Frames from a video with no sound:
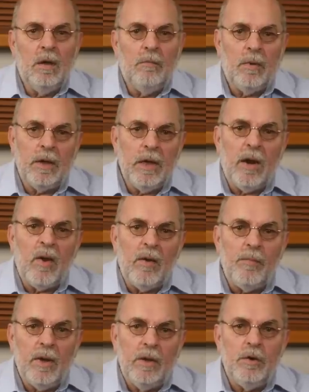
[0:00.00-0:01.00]
My Ayre
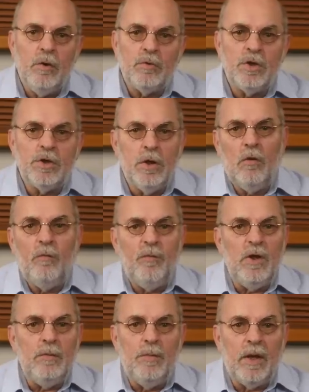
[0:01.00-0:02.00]
amp uses no
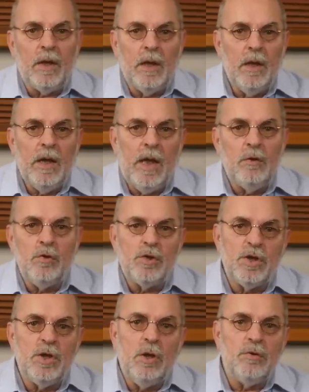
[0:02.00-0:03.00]
feedback and
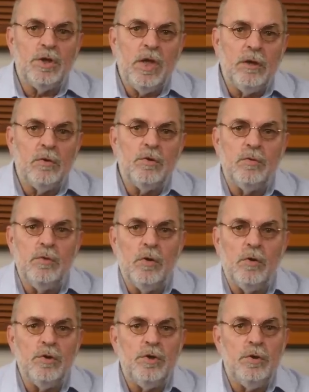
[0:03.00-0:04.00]
loses no signal to
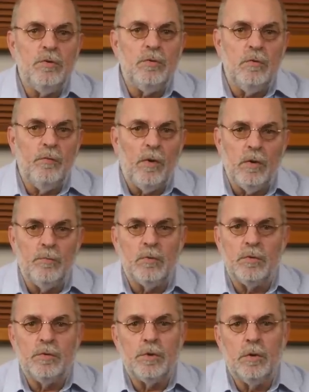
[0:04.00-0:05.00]
noise due to volume
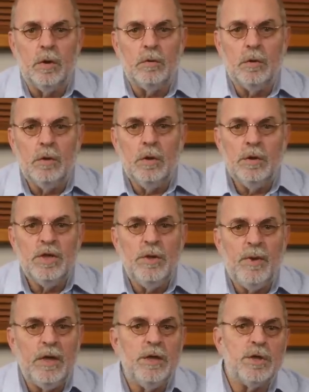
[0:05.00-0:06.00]
control. See
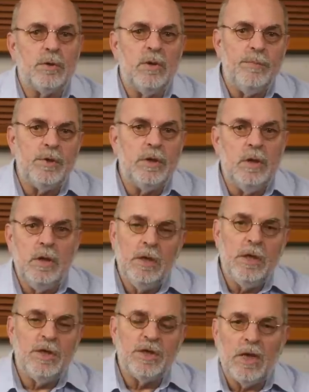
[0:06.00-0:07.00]
my description
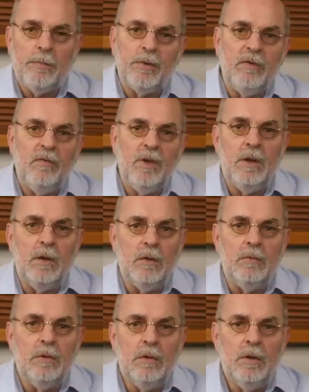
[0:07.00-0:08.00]
in a separate
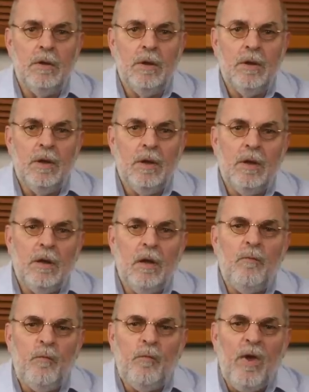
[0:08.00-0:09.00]
video.
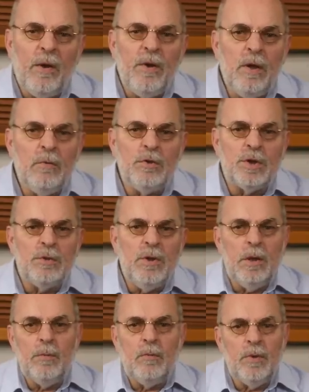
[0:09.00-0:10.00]
A very good
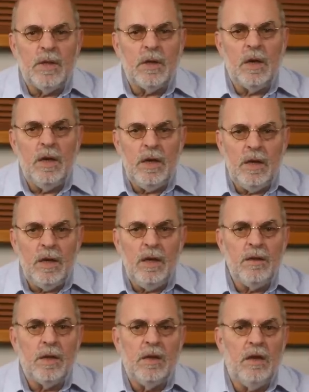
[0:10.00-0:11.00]
streamer with clean
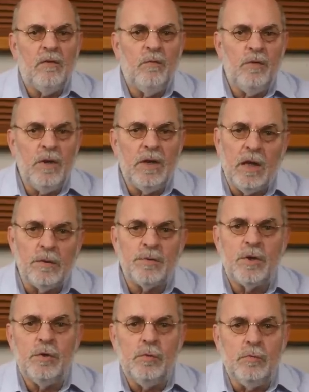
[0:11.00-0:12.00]
ethernet feed
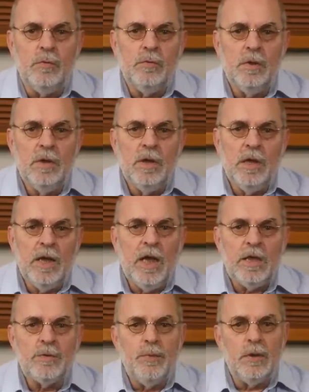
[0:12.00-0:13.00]
helps too,
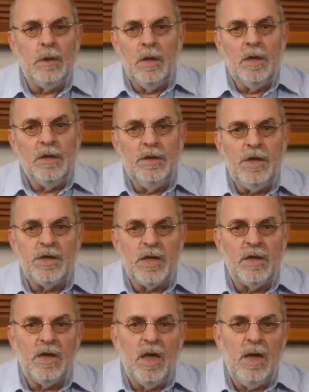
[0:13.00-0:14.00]
as will
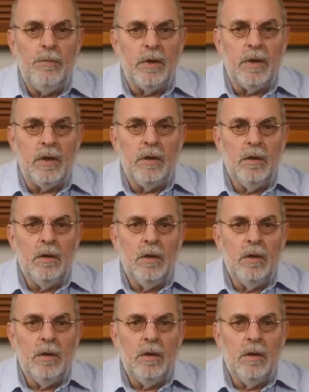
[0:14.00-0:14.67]
decent cabling.